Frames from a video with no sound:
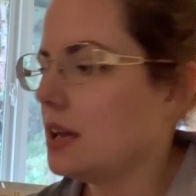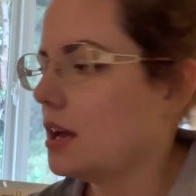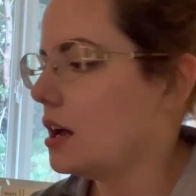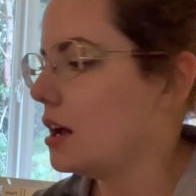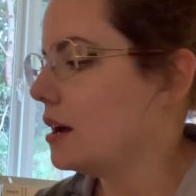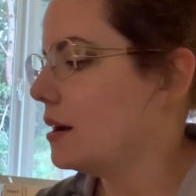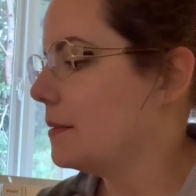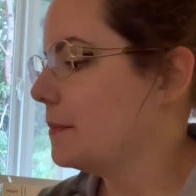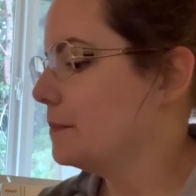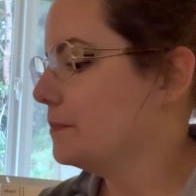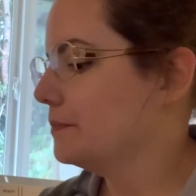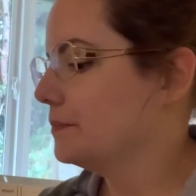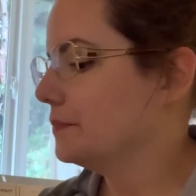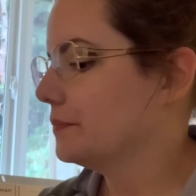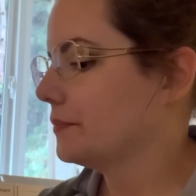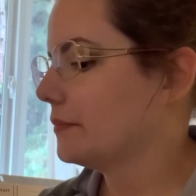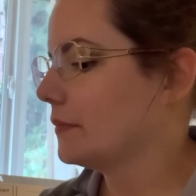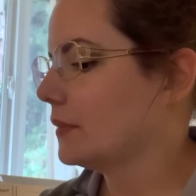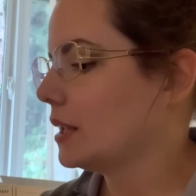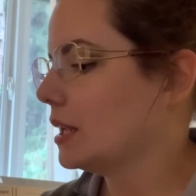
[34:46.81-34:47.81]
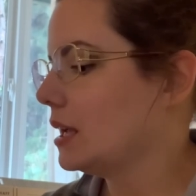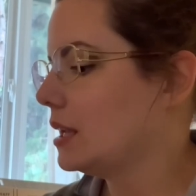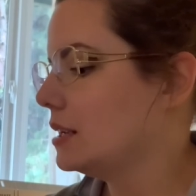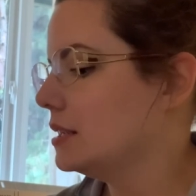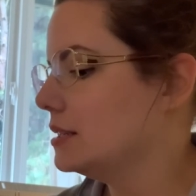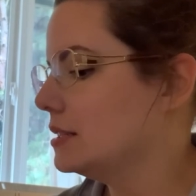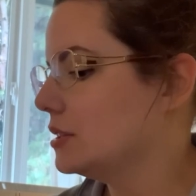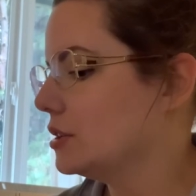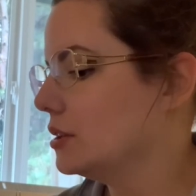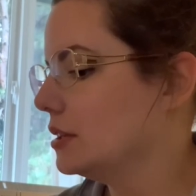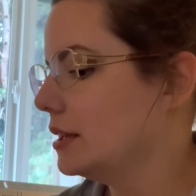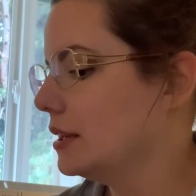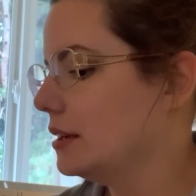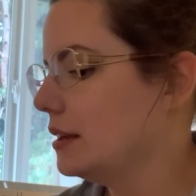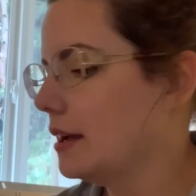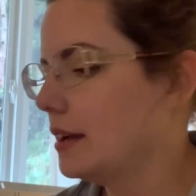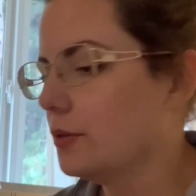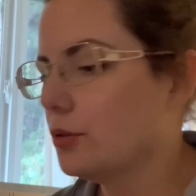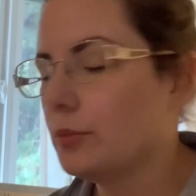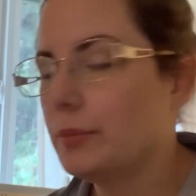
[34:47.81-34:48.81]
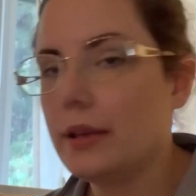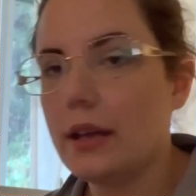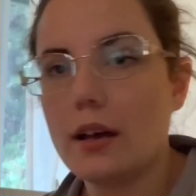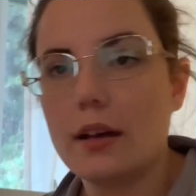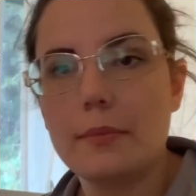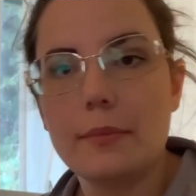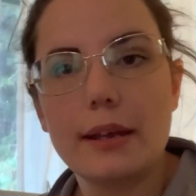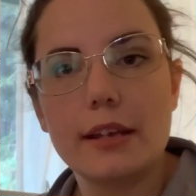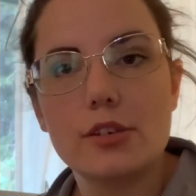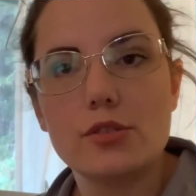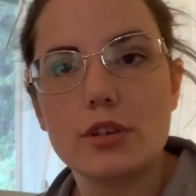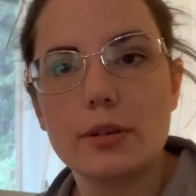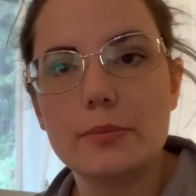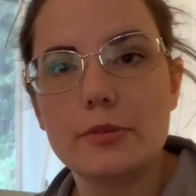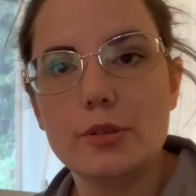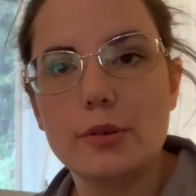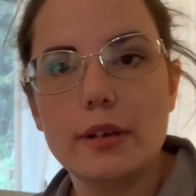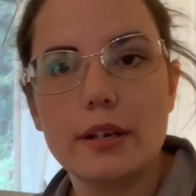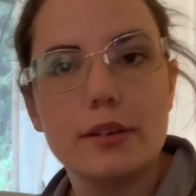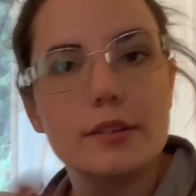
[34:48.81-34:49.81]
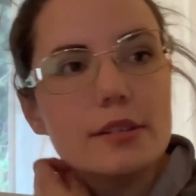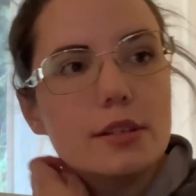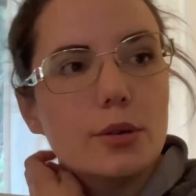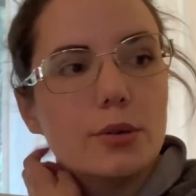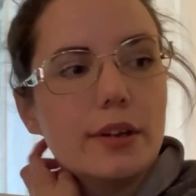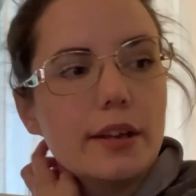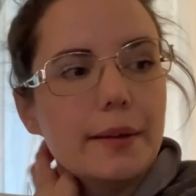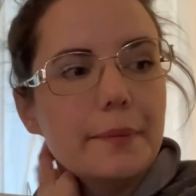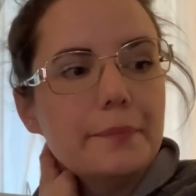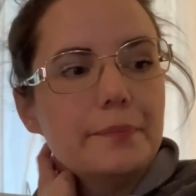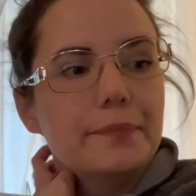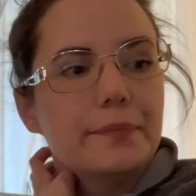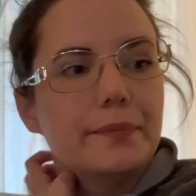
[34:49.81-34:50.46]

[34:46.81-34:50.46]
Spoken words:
And until then, I will be on my trip to Arizona.